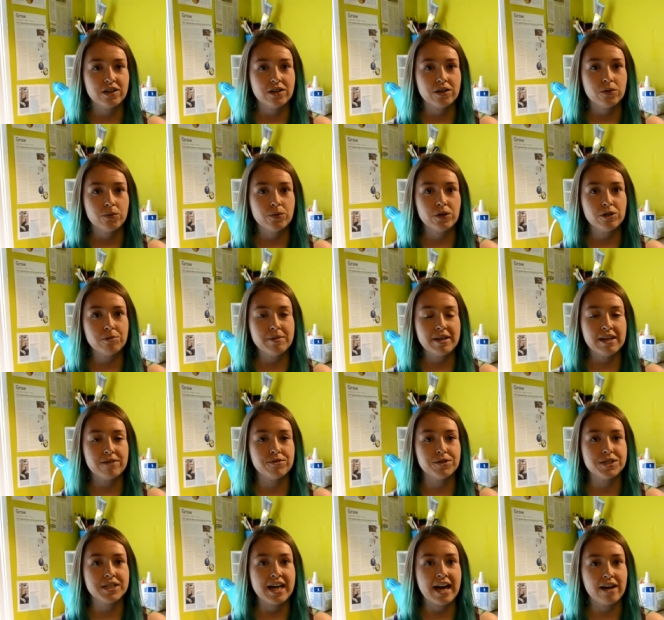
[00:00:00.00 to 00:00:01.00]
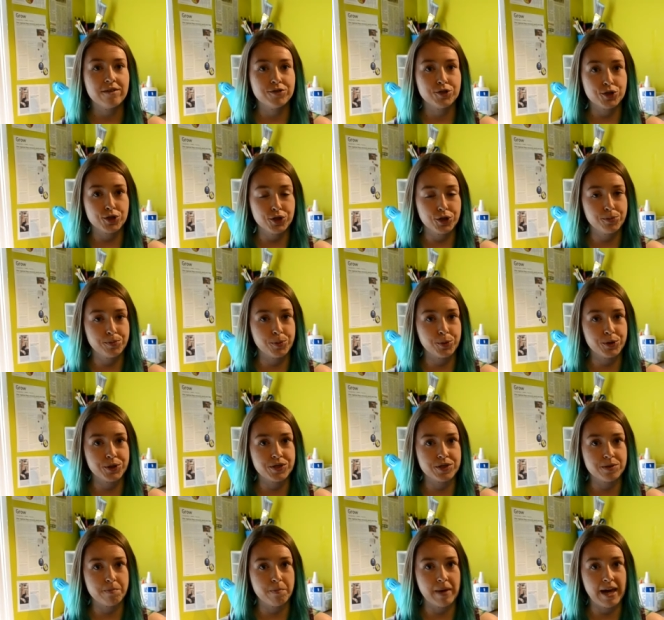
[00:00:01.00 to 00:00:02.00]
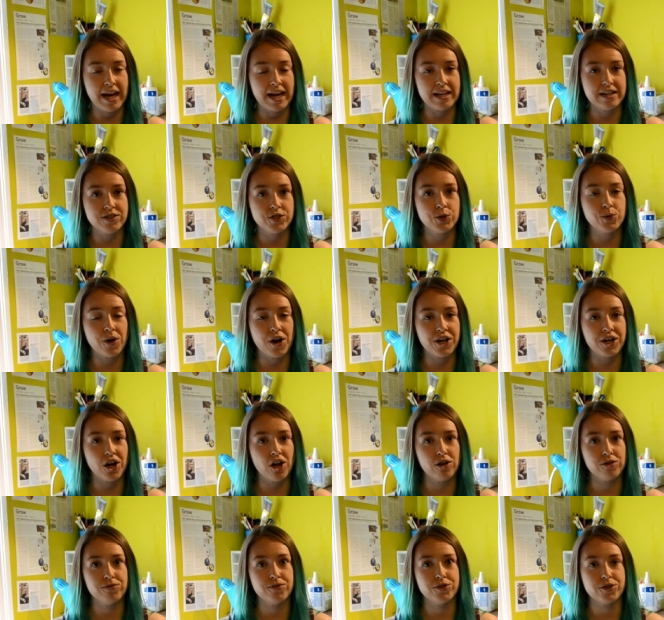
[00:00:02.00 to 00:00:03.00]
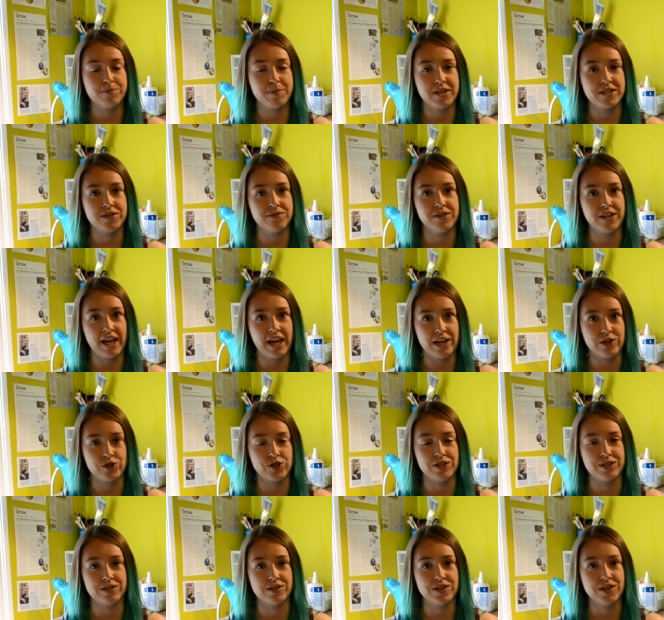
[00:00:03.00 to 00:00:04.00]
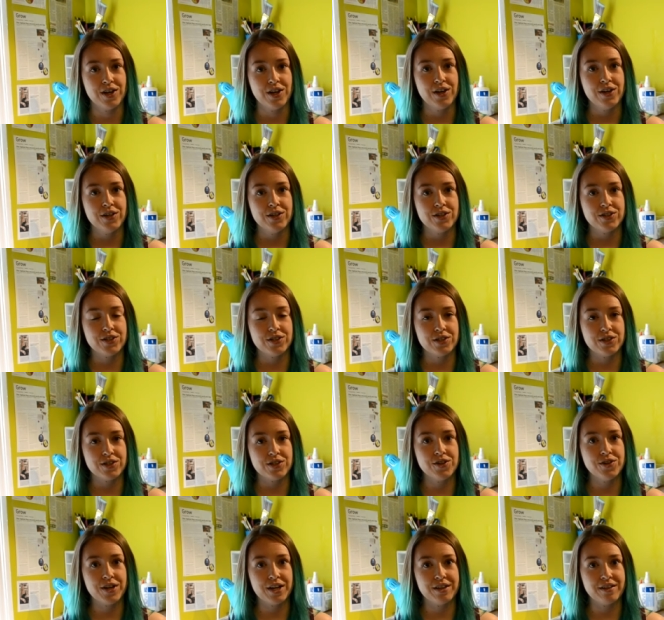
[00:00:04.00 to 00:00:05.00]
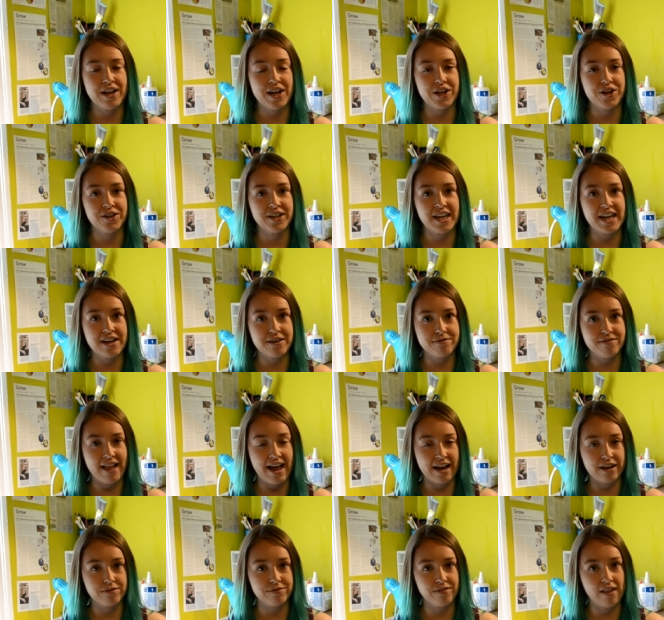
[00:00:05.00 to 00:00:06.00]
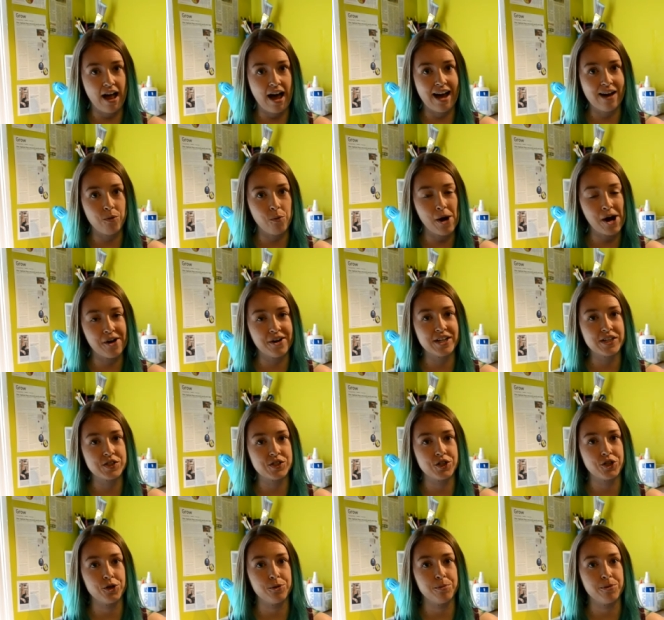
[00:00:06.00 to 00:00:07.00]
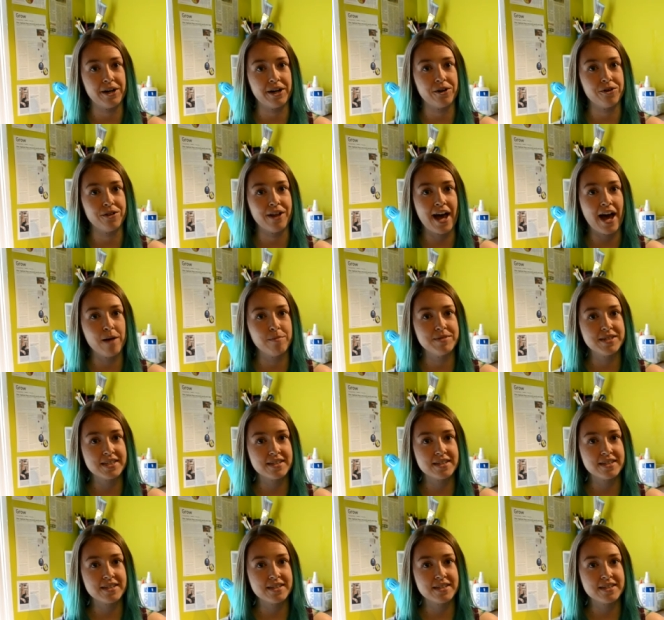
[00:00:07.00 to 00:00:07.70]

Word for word: we'll be able to have circuit boards made to our colorful specifications so that you can let your geek flag fly wearing Circuit Breaker Labs.